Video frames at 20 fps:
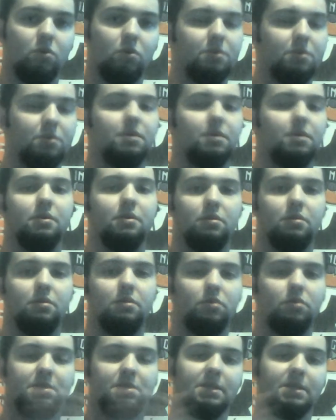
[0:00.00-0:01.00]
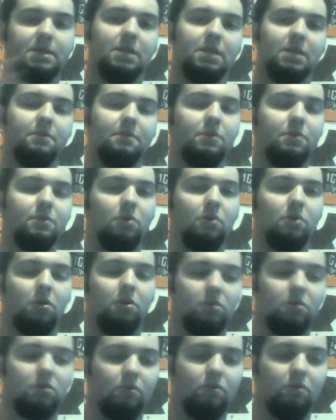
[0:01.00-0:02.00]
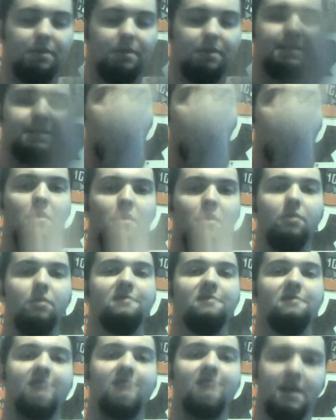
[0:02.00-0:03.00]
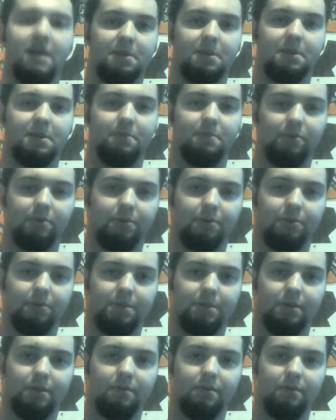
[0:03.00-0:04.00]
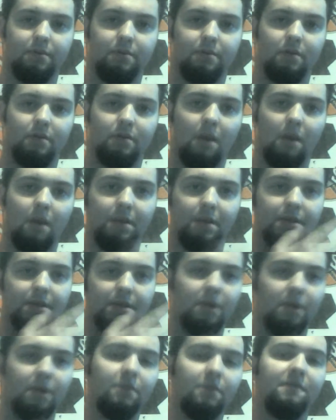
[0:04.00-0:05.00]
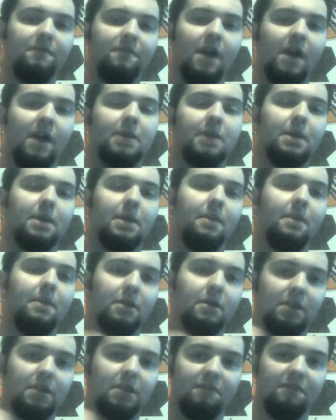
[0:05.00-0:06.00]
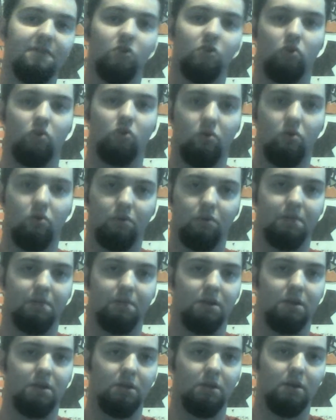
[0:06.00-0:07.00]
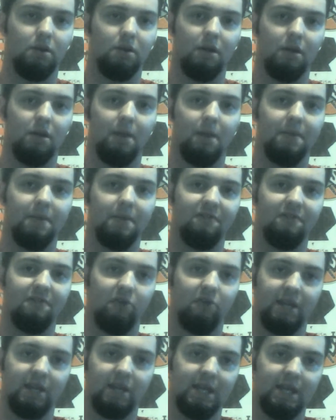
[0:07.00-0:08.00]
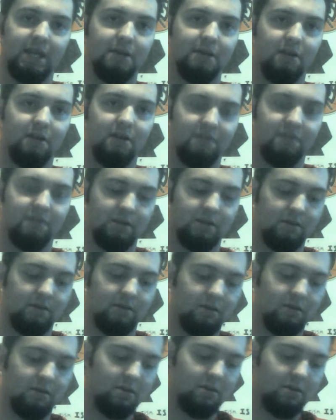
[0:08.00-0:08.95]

toward towards the end of your article, but tell the facts first. I mean, tell the facts and then give your own opinion at the very end of it.